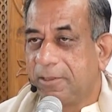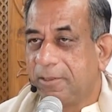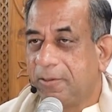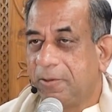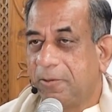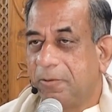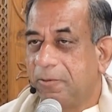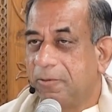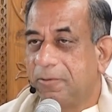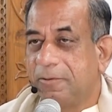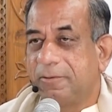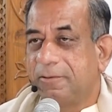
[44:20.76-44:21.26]

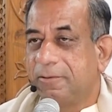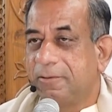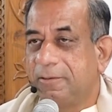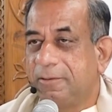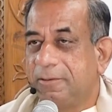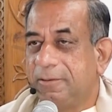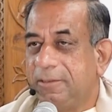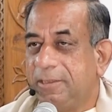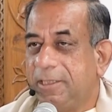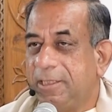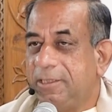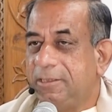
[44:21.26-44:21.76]
No.
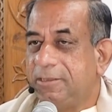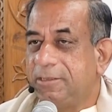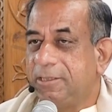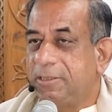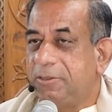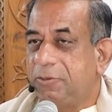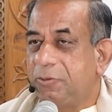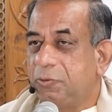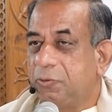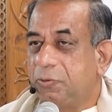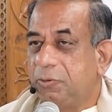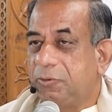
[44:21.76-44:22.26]
There is a
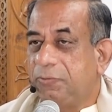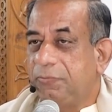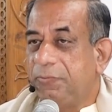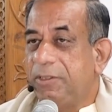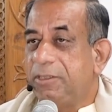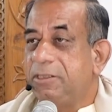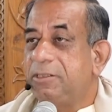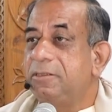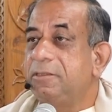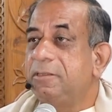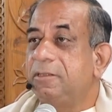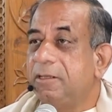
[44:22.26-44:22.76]
truth
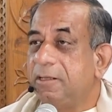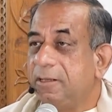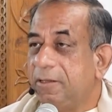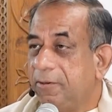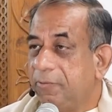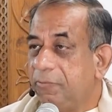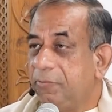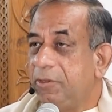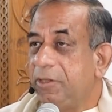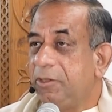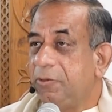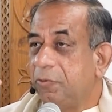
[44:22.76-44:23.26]
which
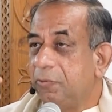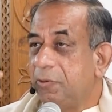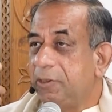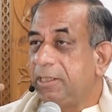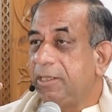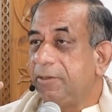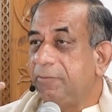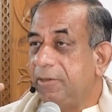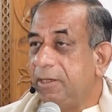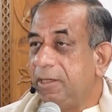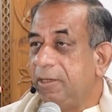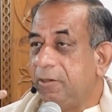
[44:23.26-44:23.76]
we don't
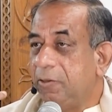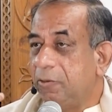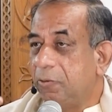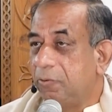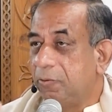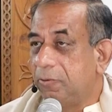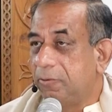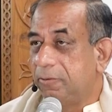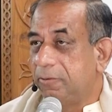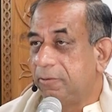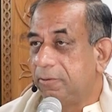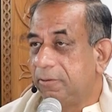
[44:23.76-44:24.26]
even
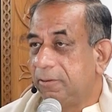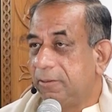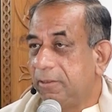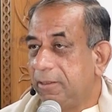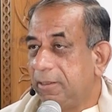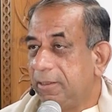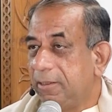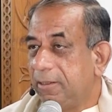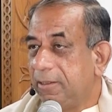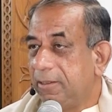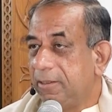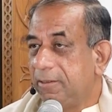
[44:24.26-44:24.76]
know.
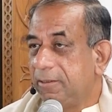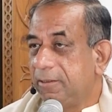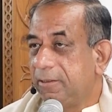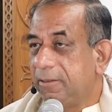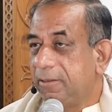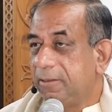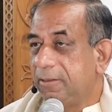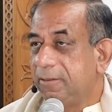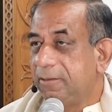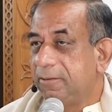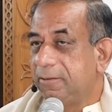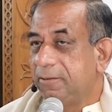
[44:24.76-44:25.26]

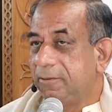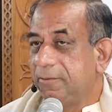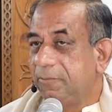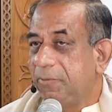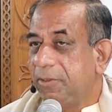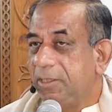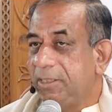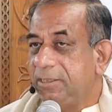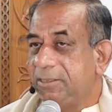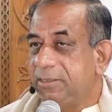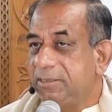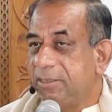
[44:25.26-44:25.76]

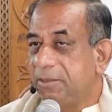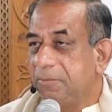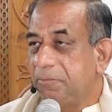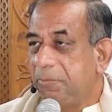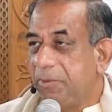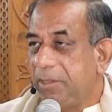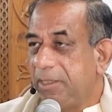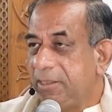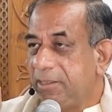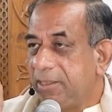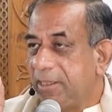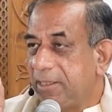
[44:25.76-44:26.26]
Very
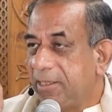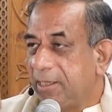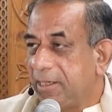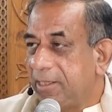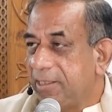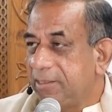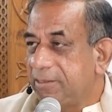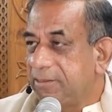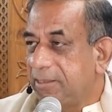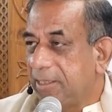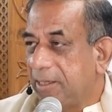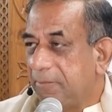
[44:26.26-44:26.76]
simply take an
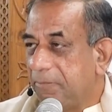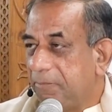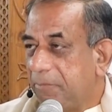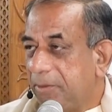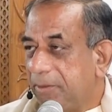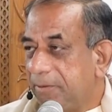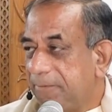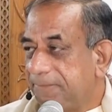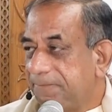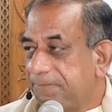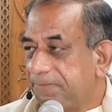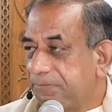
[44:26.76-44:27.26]

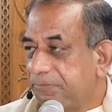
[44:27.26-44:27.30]
example.